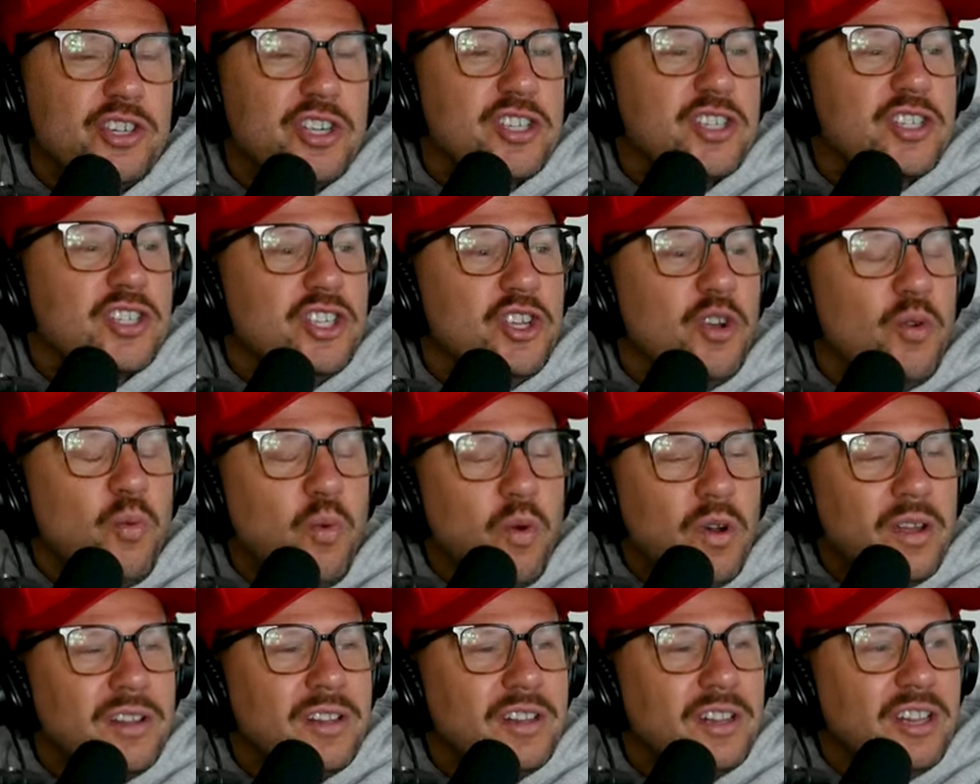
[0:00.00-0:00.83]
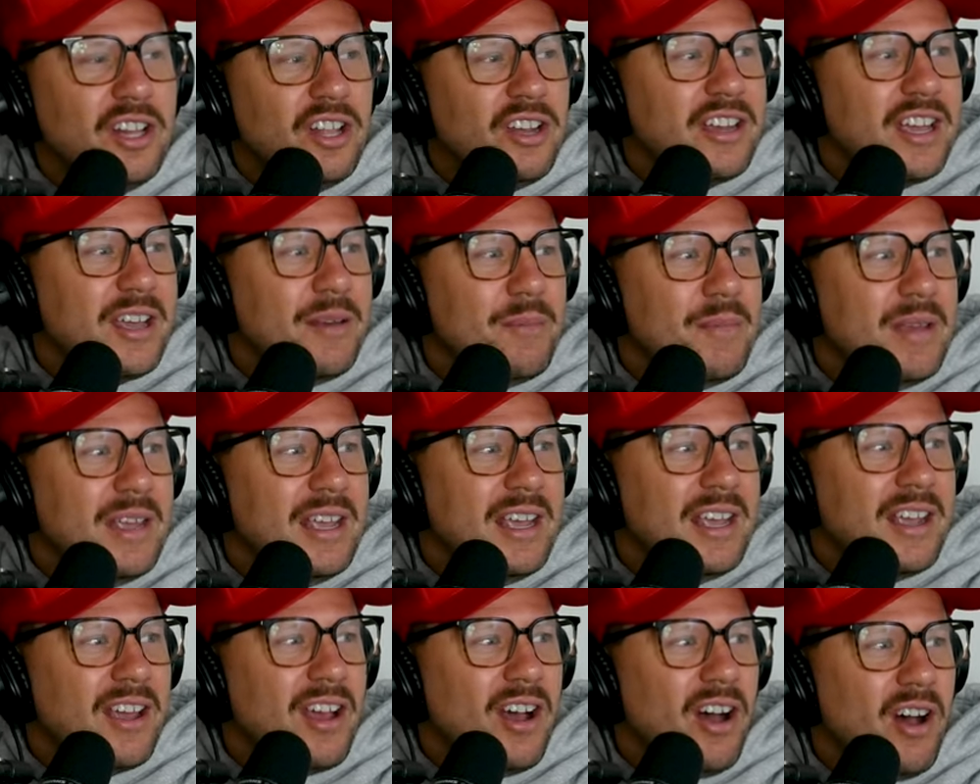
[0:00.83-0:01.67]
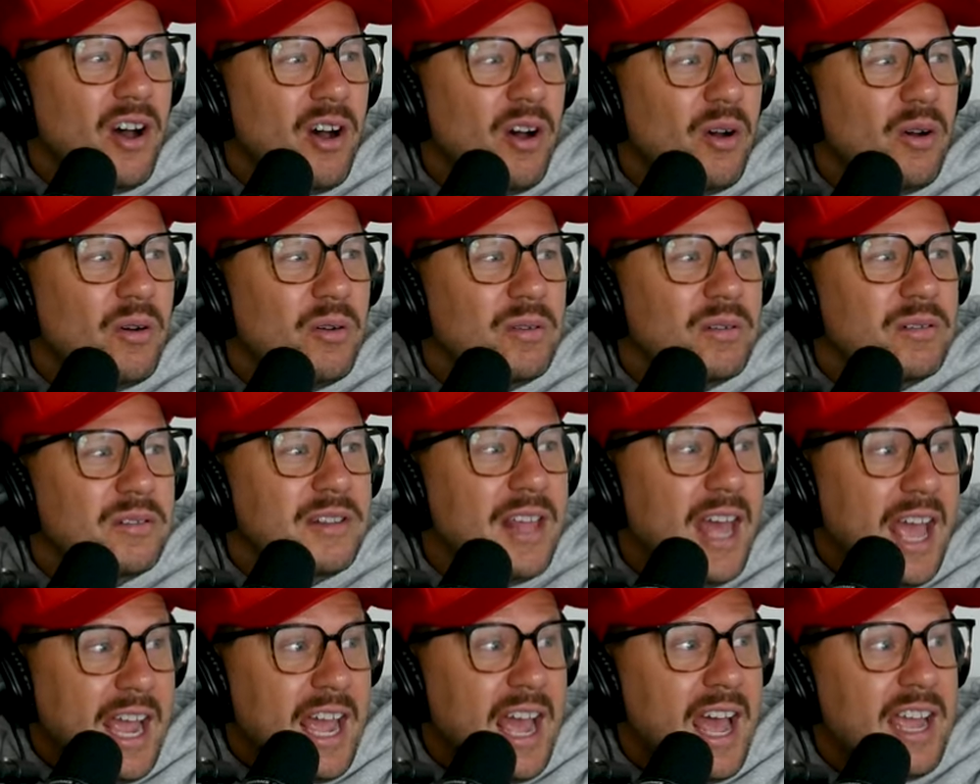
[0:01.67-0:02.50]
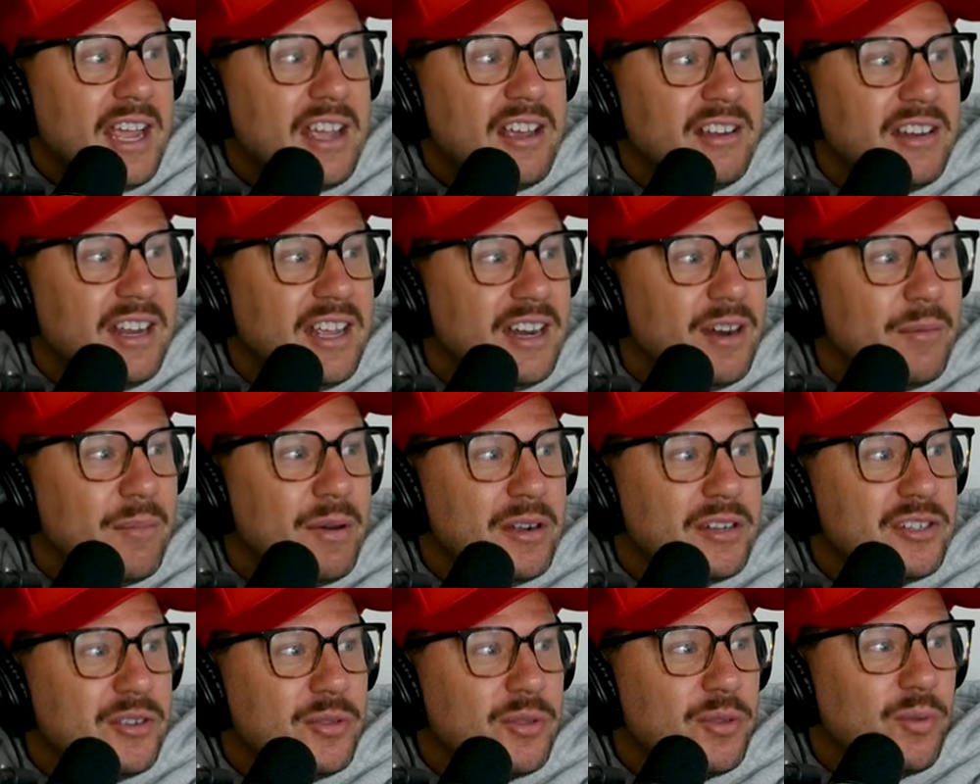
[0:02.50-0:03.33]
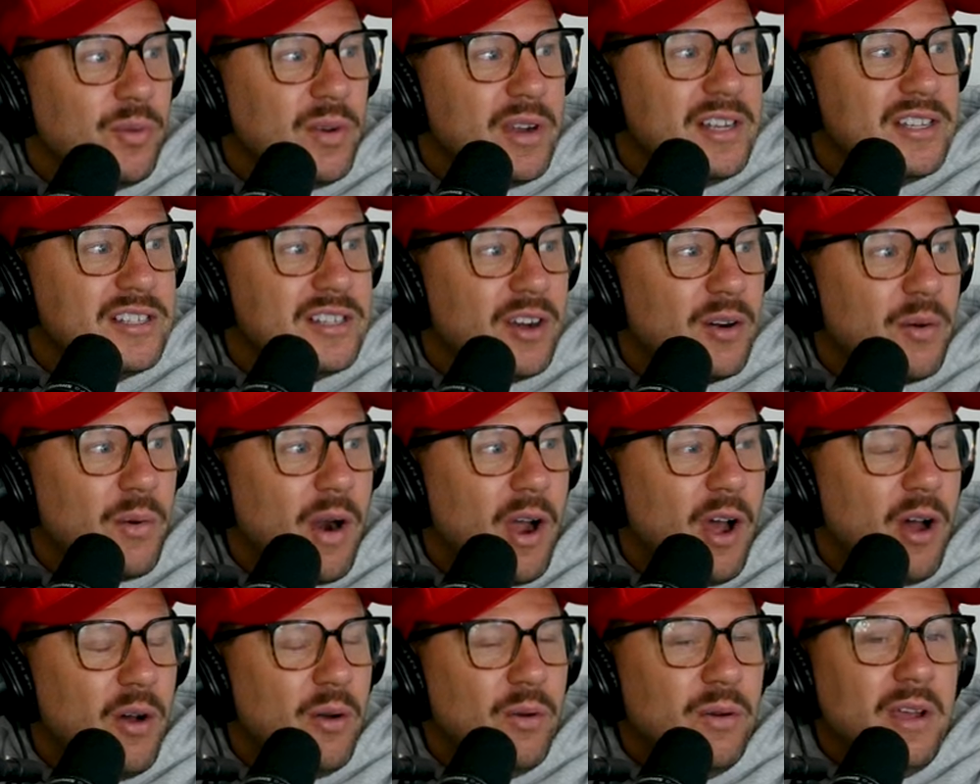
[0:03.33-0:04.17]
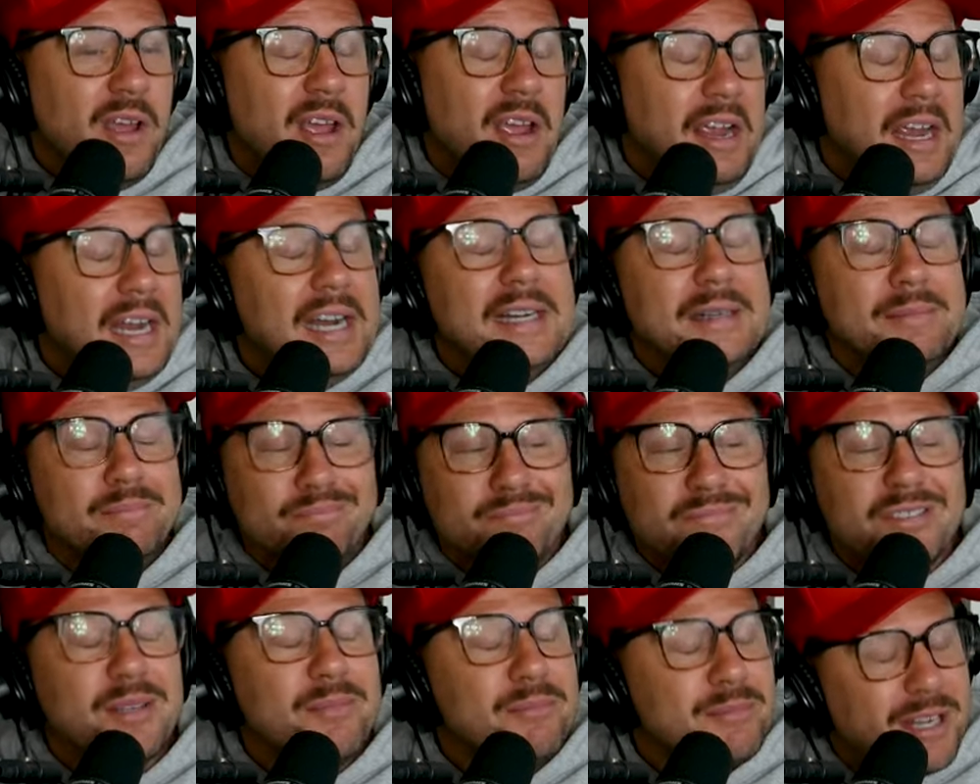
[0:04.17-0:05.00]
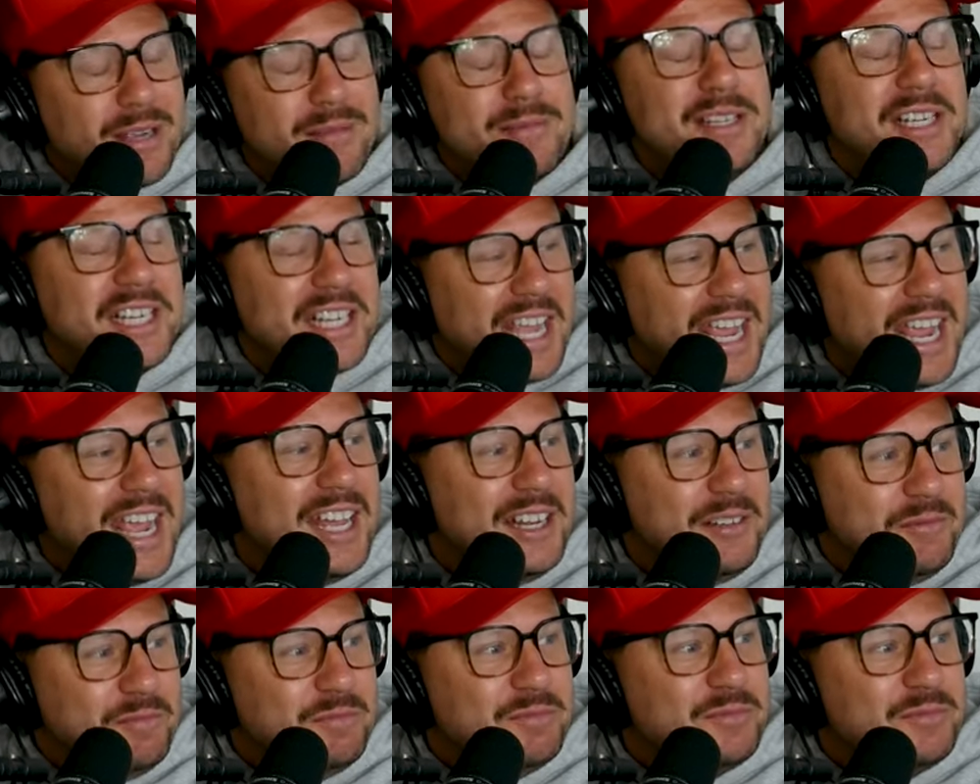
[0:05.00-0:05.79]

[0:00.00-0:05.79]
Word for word: just, you wouldn't look at me and go, that guy could hit a bunch of threes in a row. And um, sometimes I can. You